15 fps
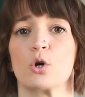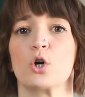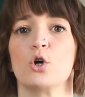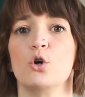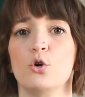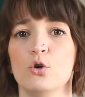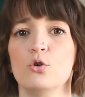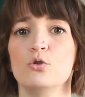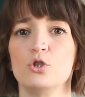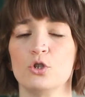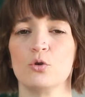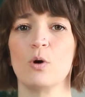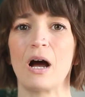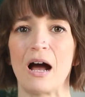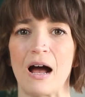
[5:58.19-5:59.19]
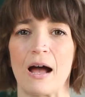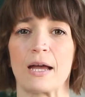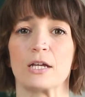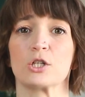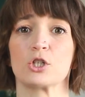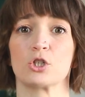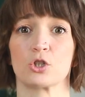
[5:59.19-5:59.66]
who do
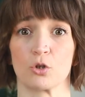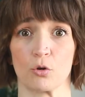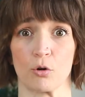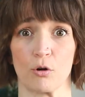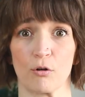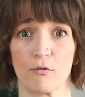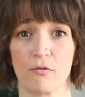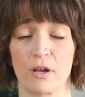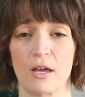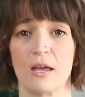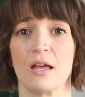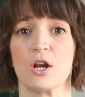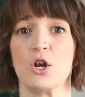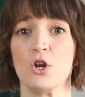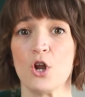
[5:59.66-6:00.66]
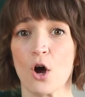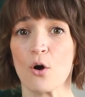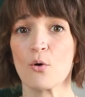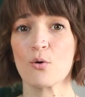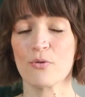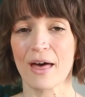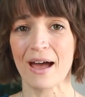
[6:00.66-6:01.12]
I serve?
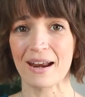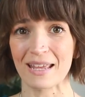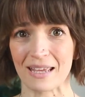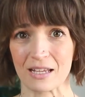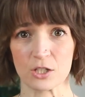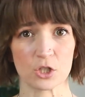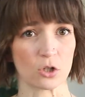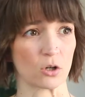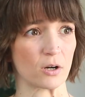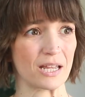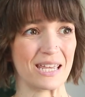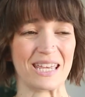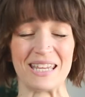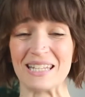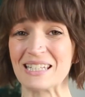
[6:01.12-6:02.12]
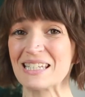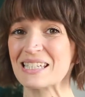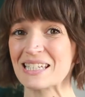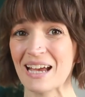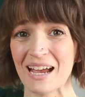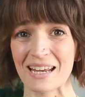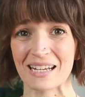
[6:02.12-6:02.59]
Know that answer
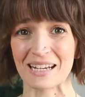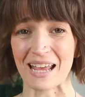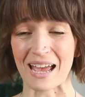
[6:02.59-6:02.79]
inside and